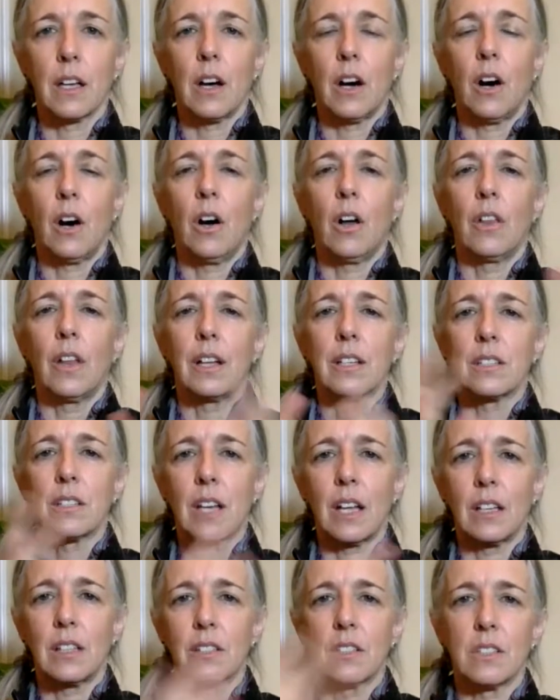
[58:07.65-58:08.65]
all that
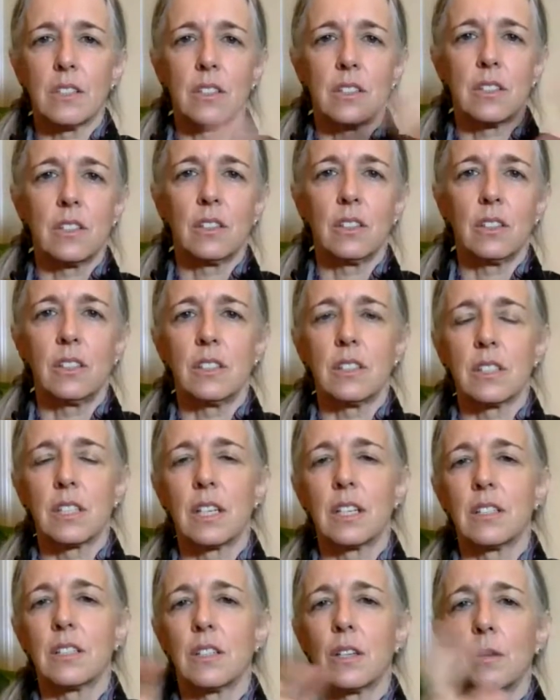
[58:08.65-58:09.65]
silence and stillness
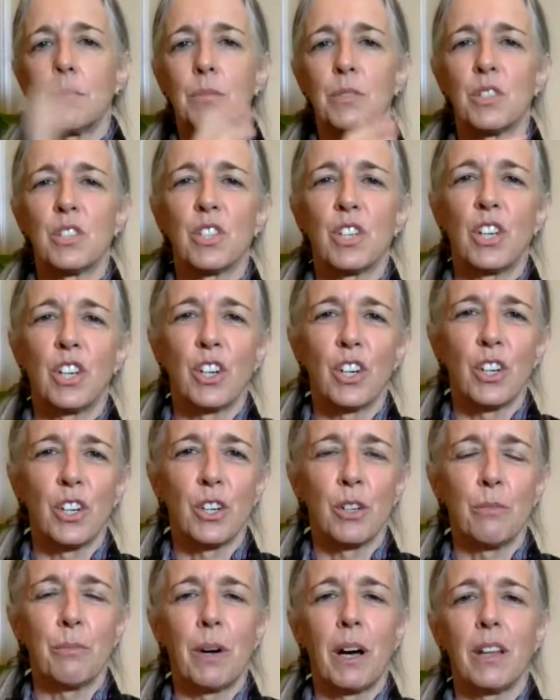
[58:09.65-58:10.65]
gets
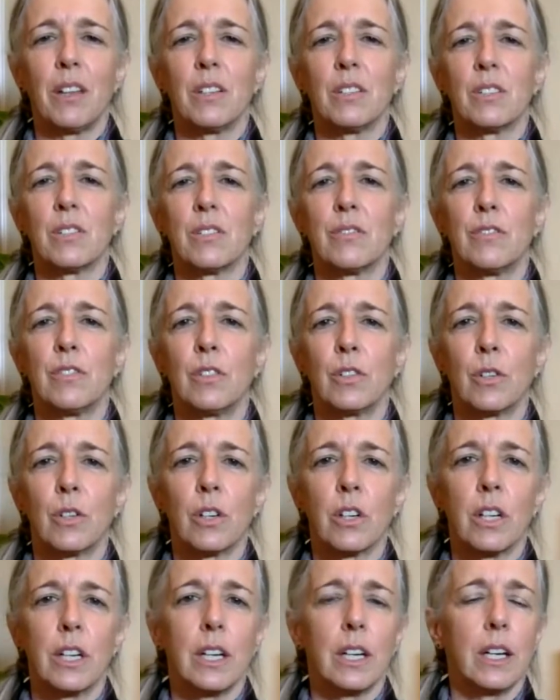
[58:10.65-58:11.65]
obscured by this
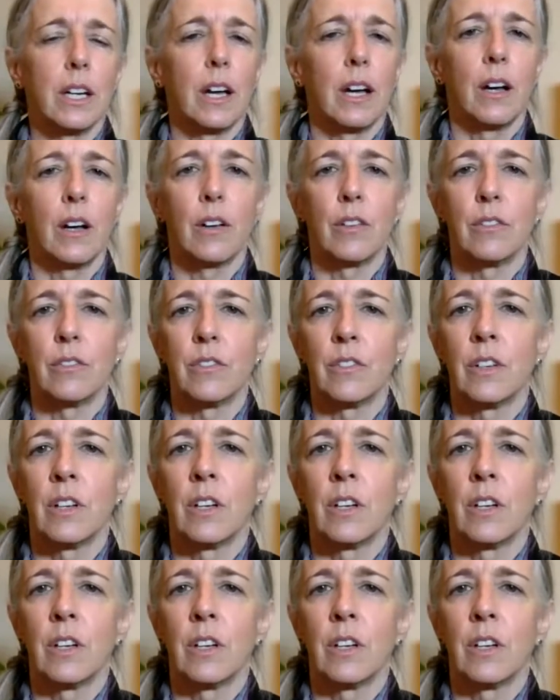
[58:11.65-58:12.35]
flurry of